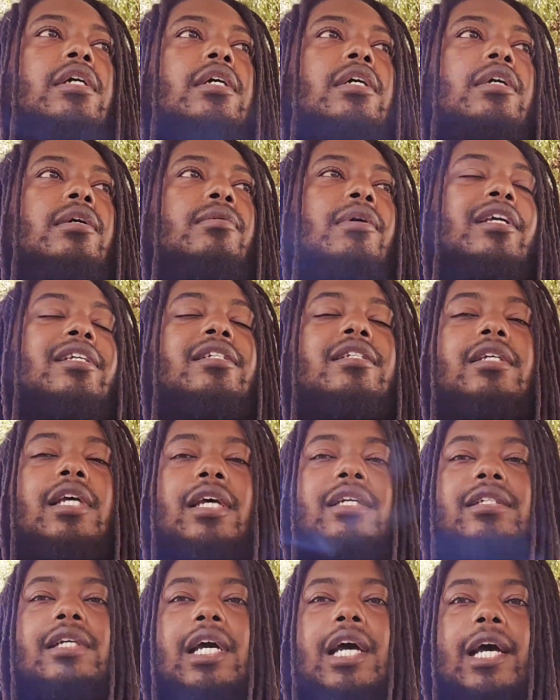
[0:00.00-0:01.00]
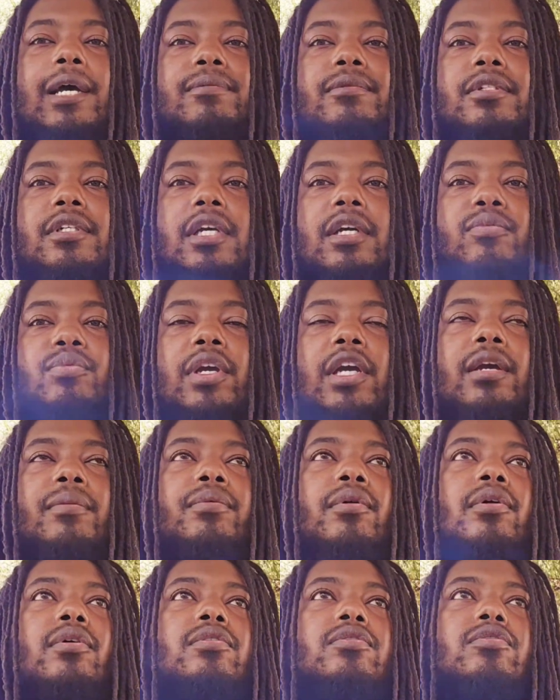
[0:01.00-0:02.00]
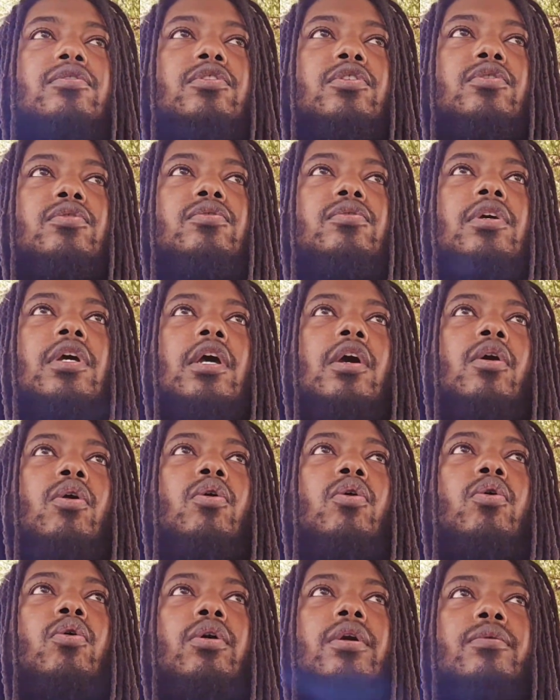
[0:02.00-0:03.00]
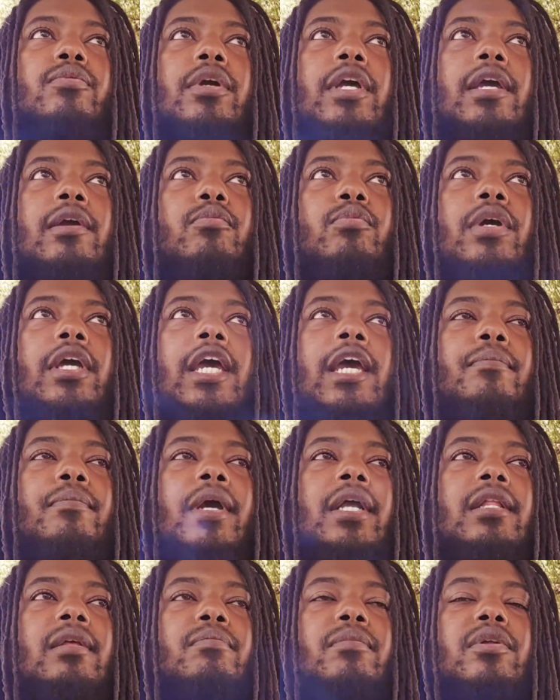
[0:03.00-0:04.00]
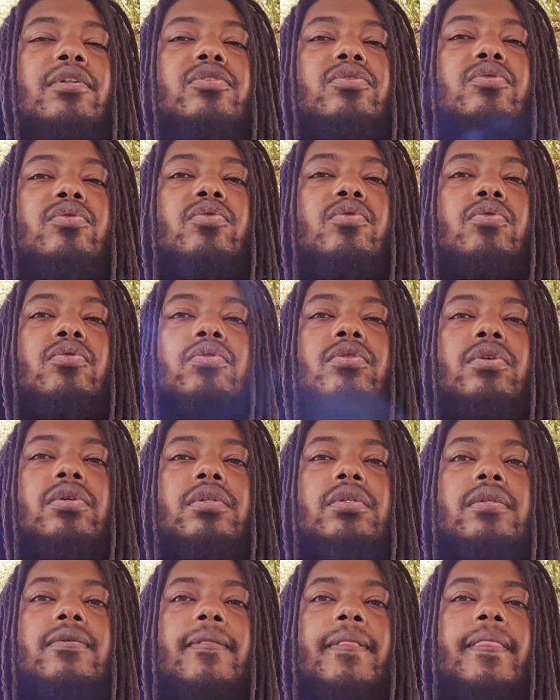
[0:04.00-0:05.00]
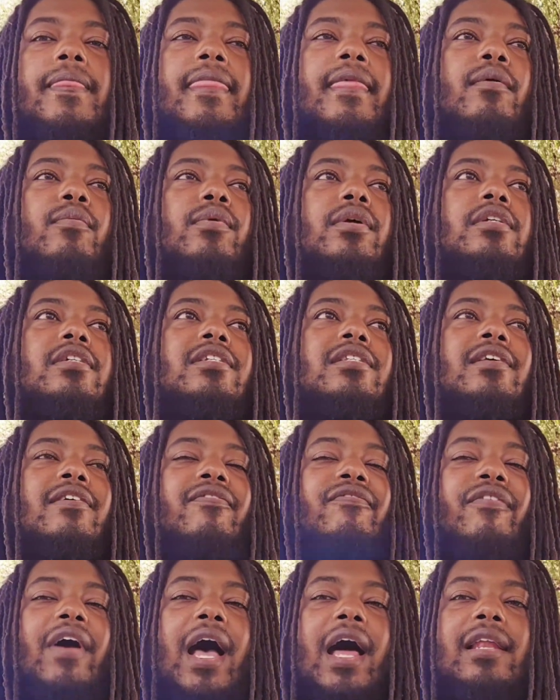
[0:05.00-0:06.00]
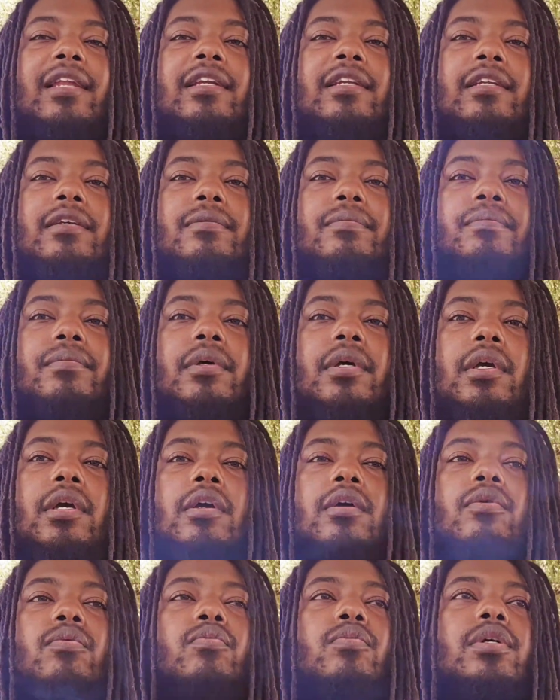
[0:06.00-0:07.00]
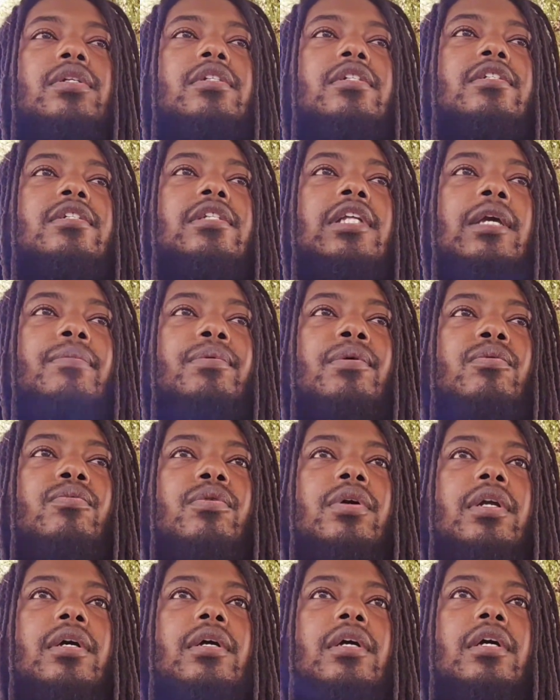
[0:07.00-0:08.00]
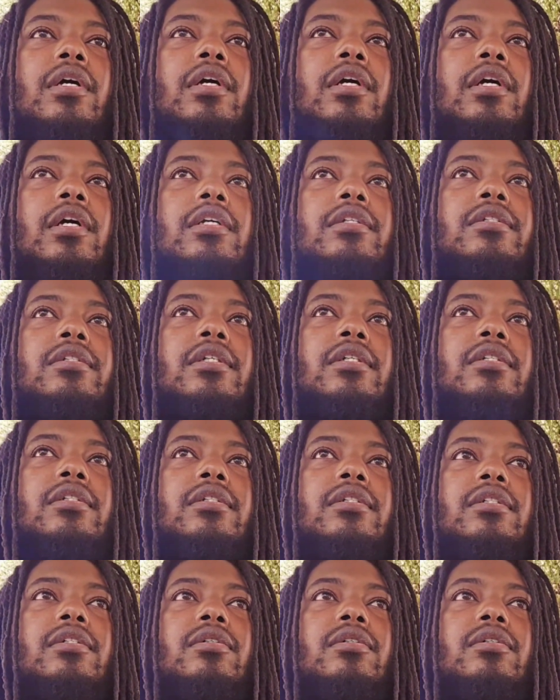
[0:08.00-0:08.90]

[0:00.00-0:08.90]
a sex object. We ain't supposed to use whore. We can't make them into whores, which is defiling them, which is sleeping with a sister